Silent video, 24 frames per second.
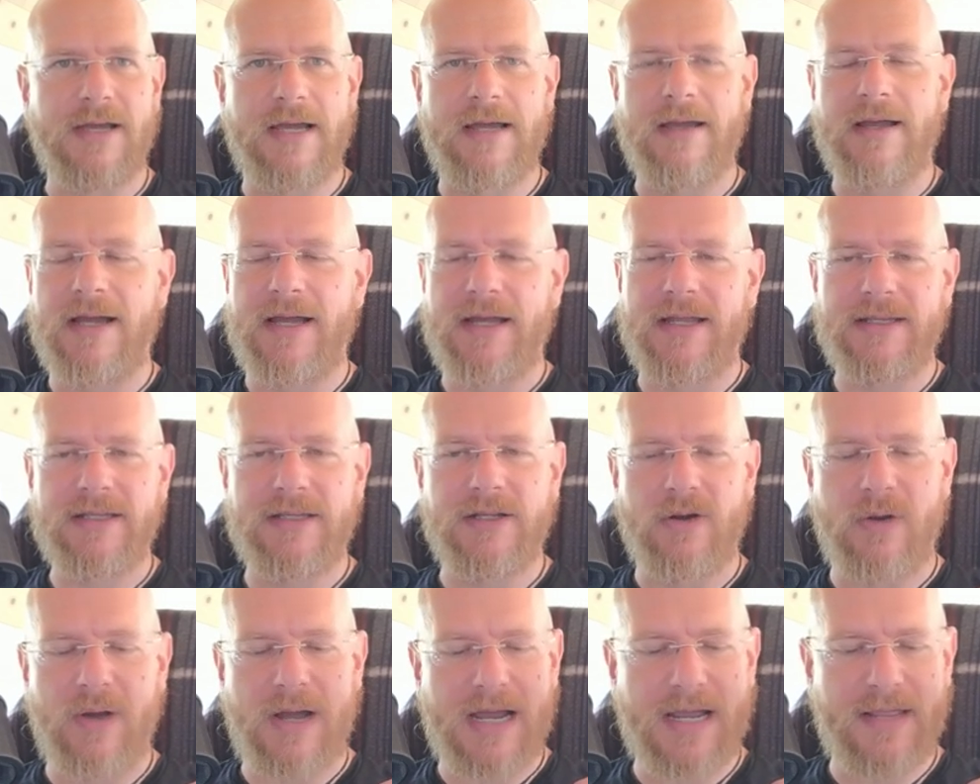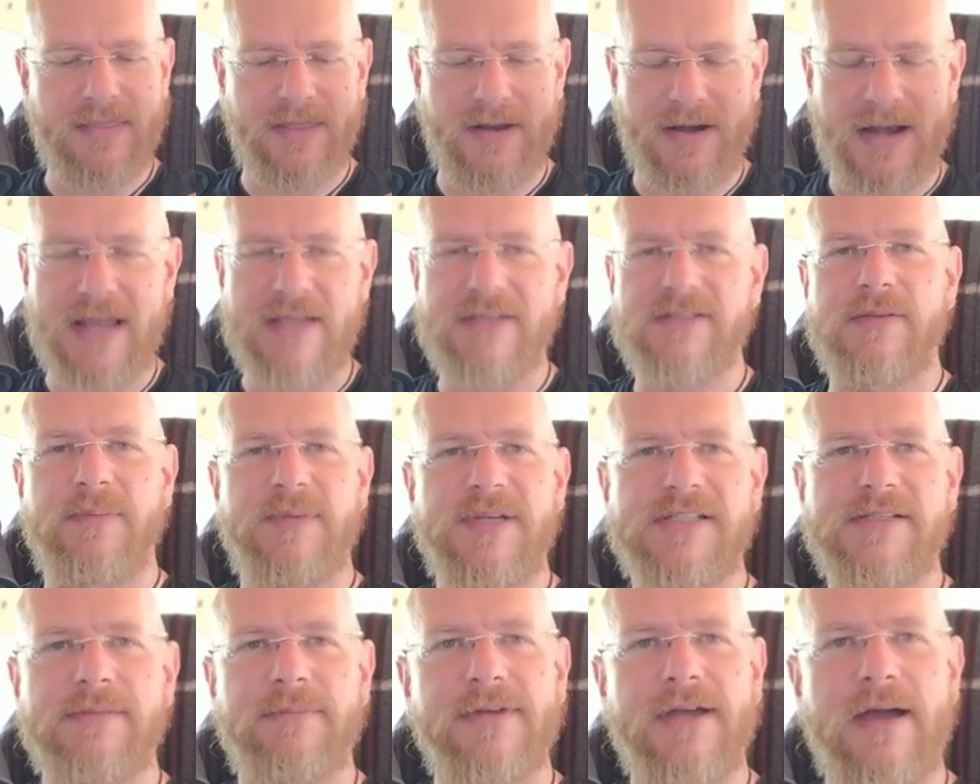I, I you know, there has to
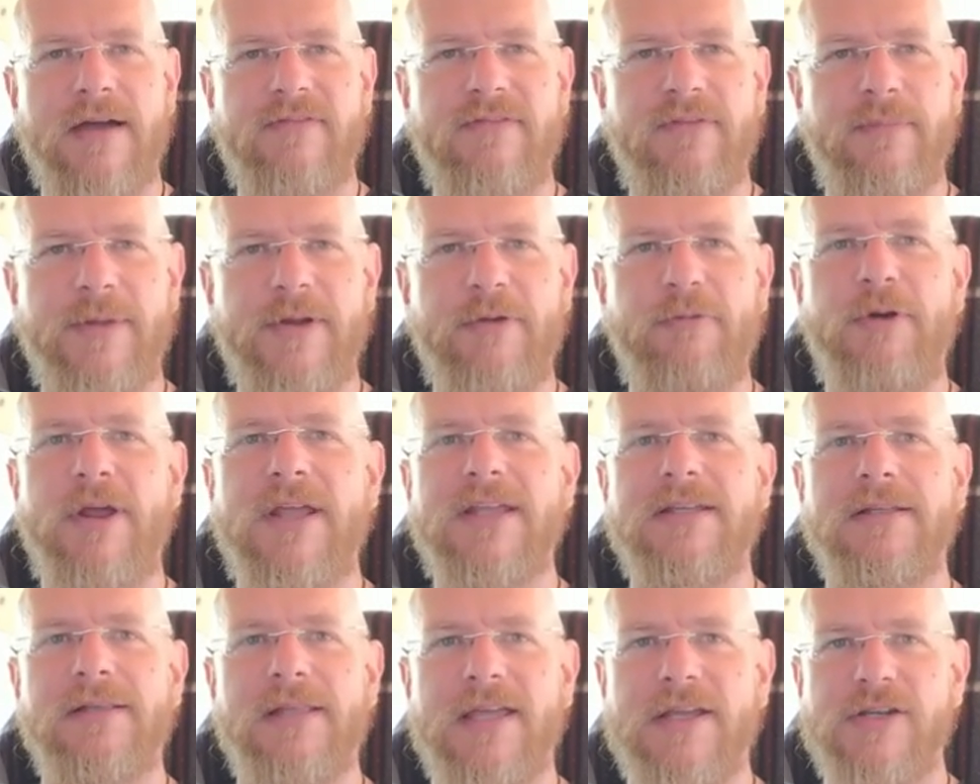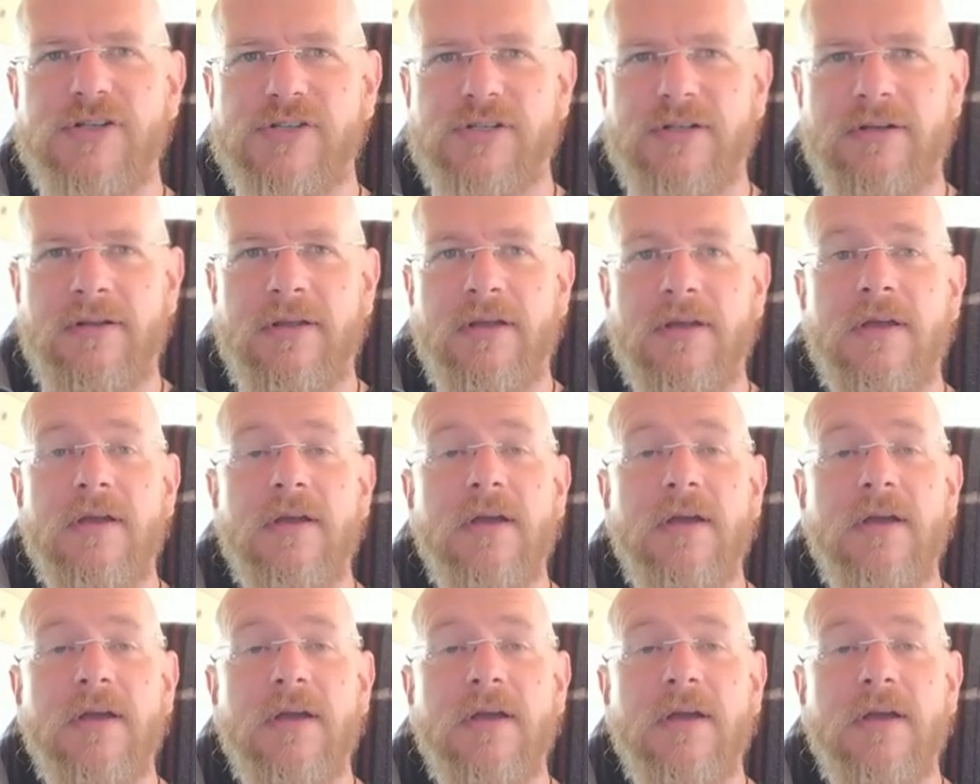be some government regulation,